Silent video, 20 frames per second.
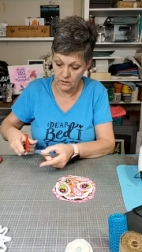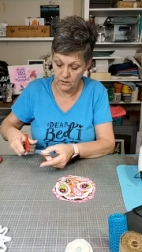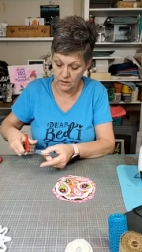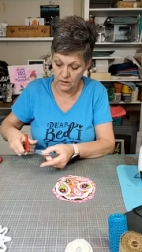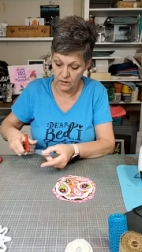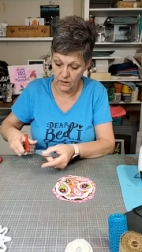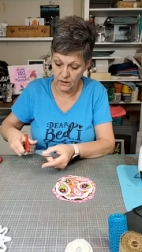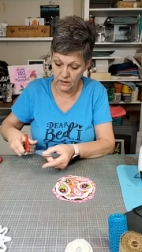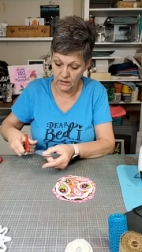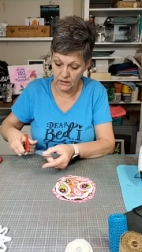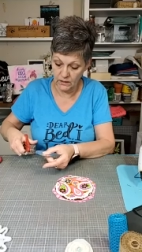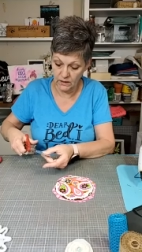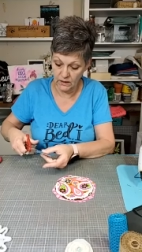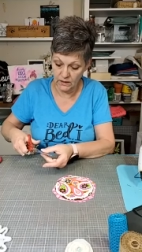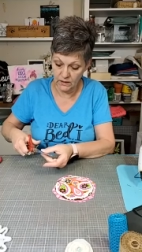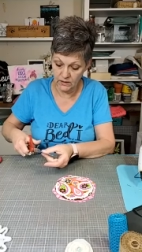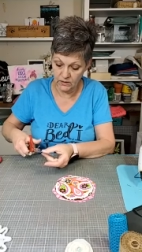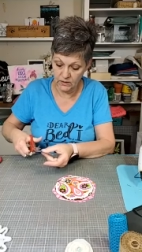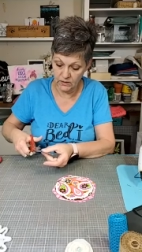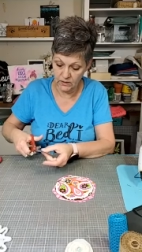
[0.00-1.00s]
Now I
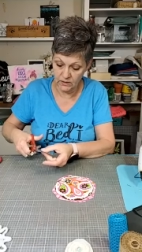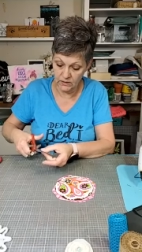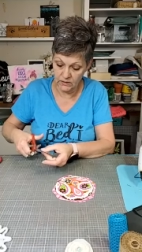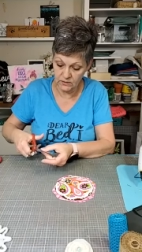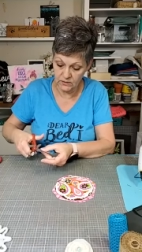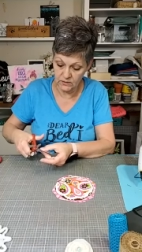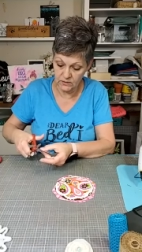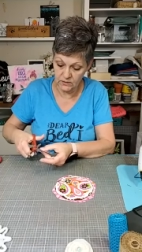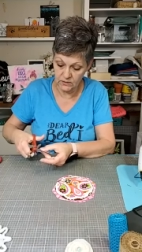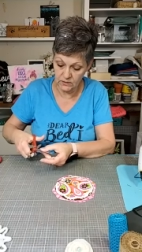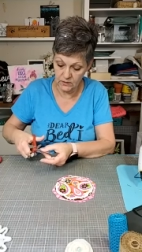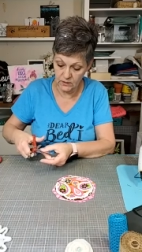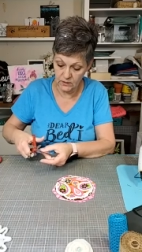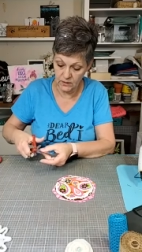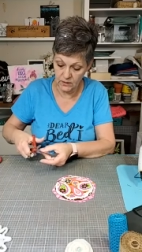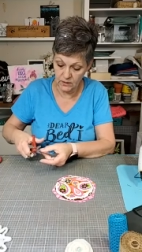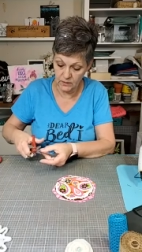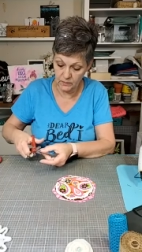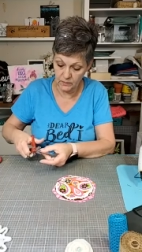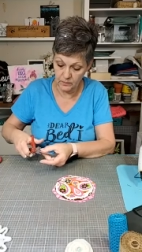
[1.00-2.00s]
like these
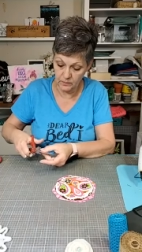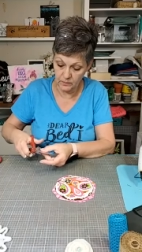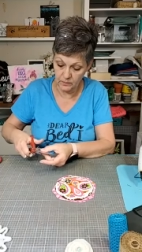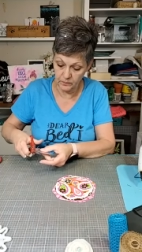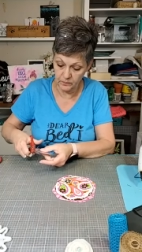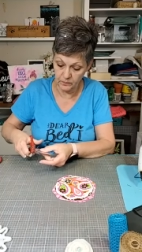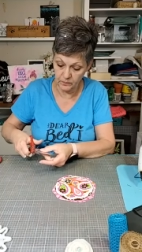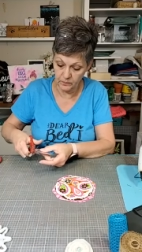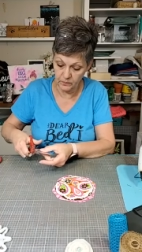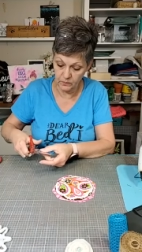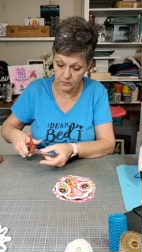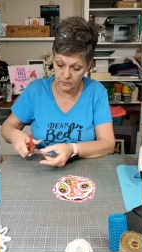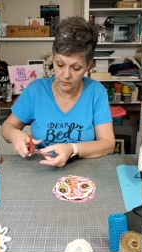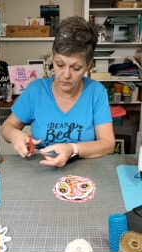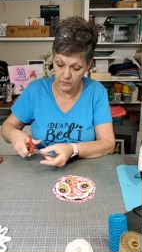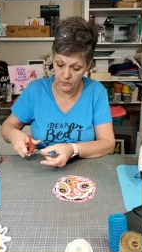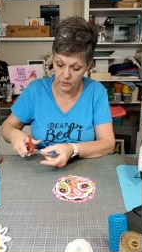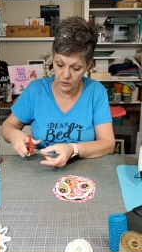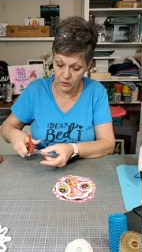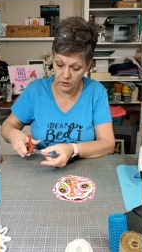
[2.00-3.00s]

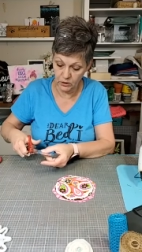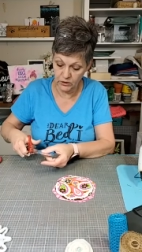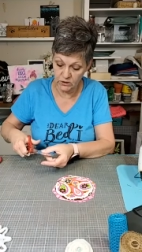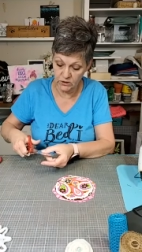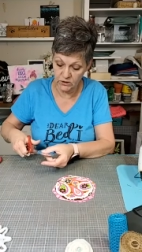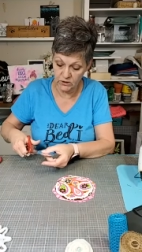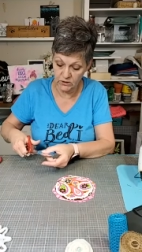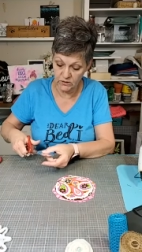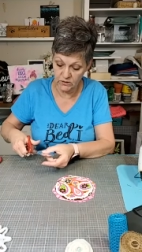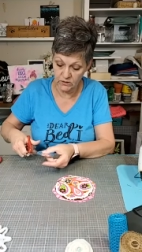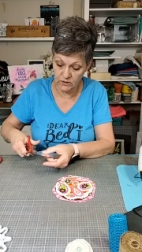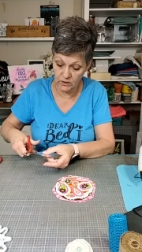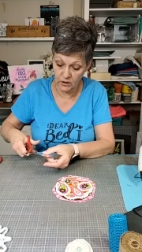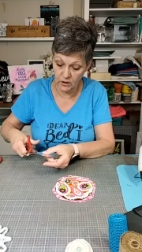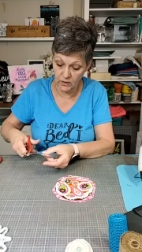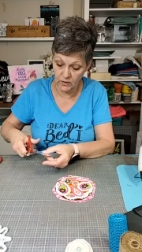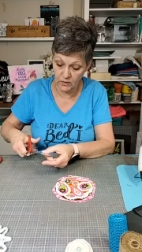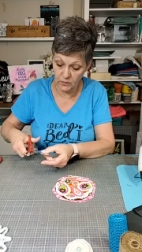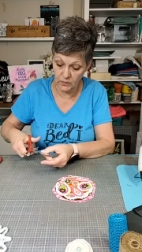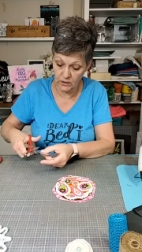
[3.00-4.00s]
cookie sheets. I
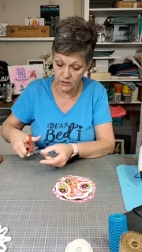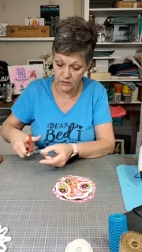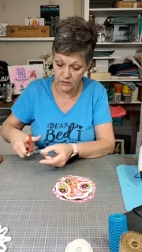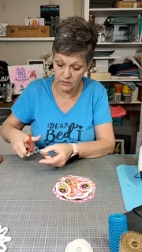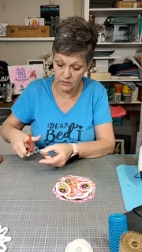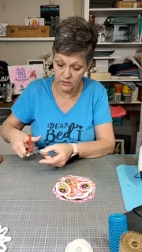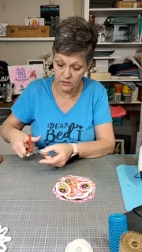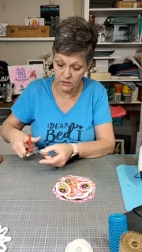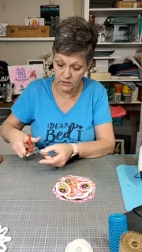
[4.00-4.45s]
got them at,